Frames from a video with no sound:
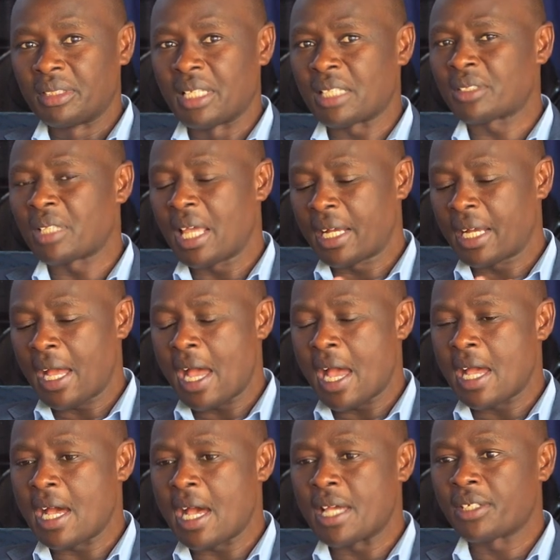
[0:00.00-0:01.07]
Just like
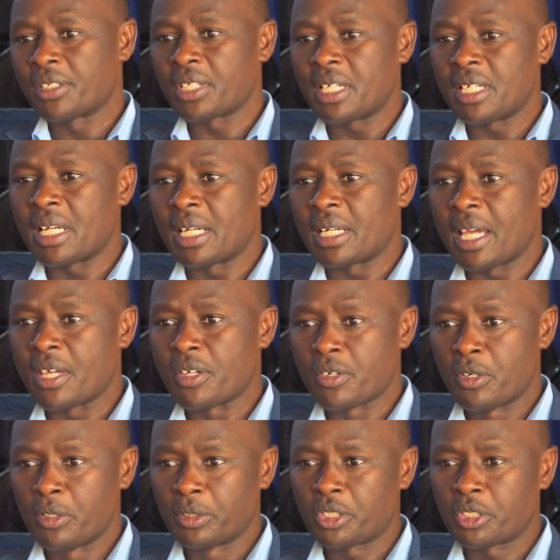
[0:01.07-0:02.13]
I said and I
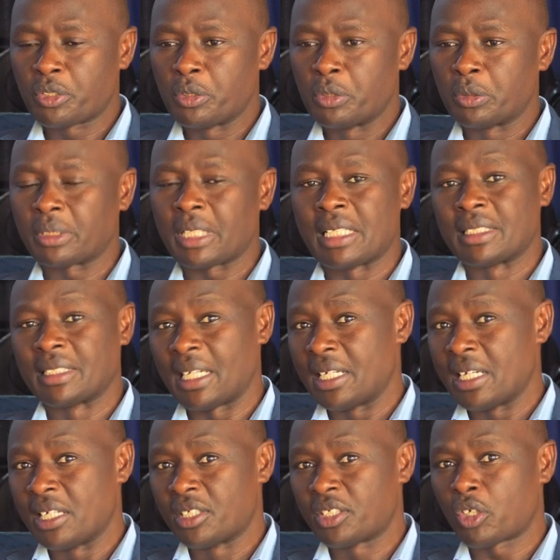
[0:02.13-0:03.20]
wrote to
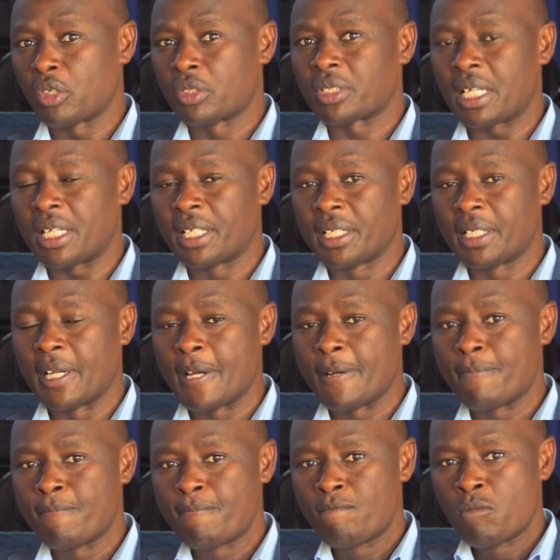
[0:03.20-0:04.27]
Tanzanians concerning
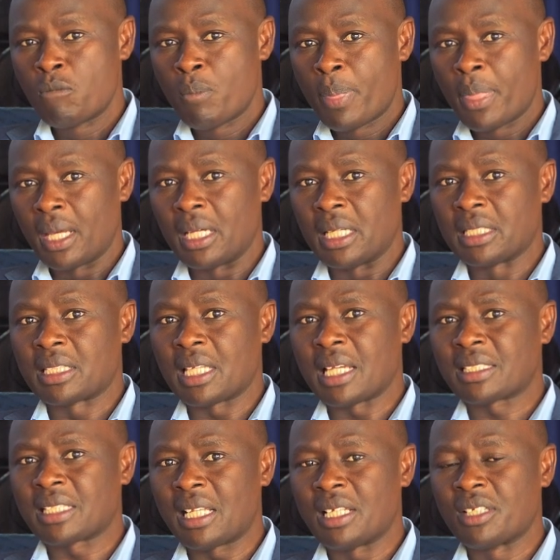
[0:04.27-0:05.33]
His
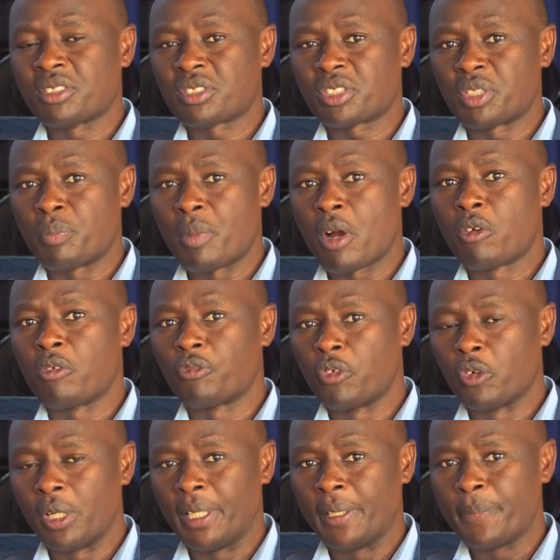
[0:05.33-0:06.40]
Excellency
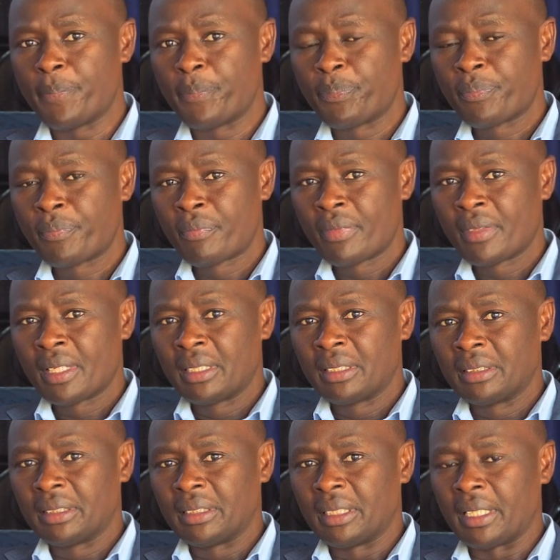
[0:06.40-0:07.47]
Magufuli,
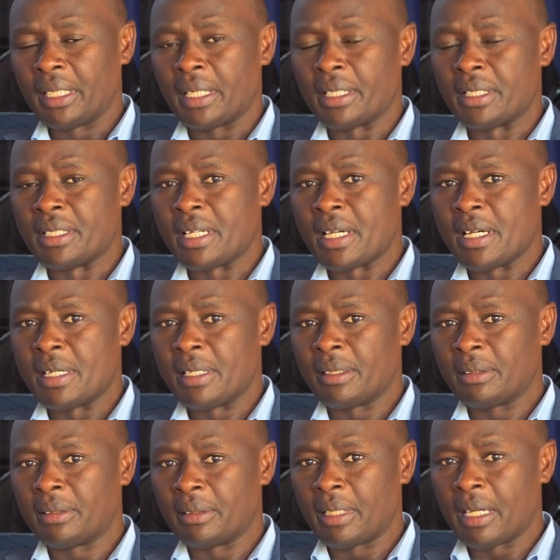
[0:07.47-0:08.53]
and
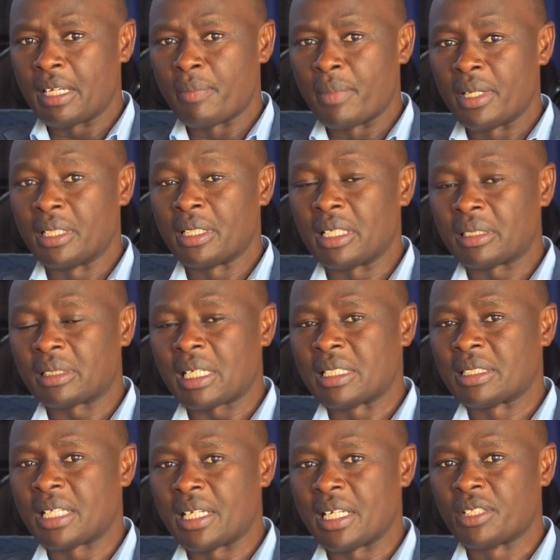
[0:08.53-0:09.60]
many
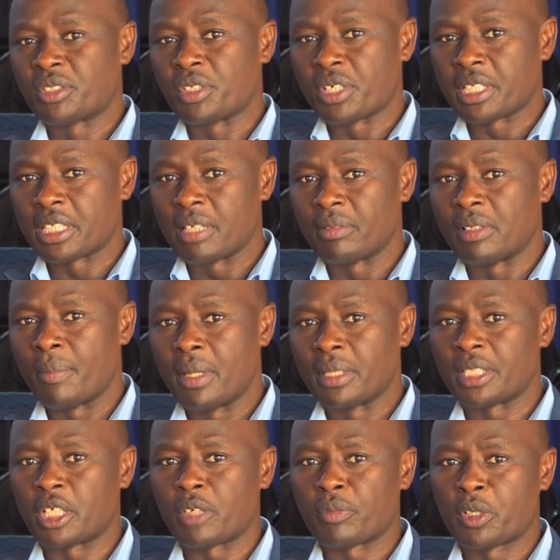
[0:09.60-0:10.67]
Tanzanians received the
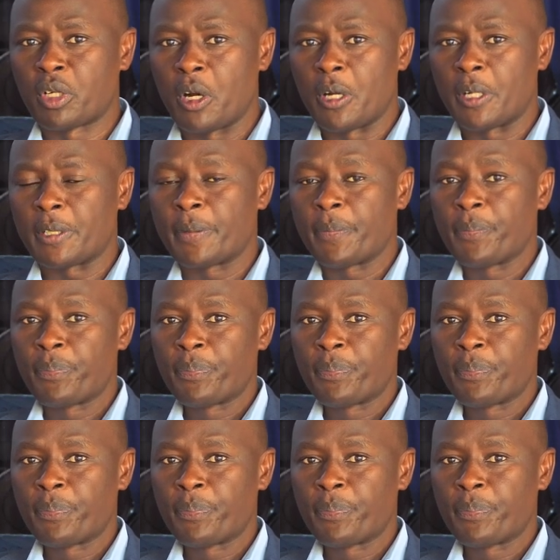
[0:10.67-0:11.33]
message of God.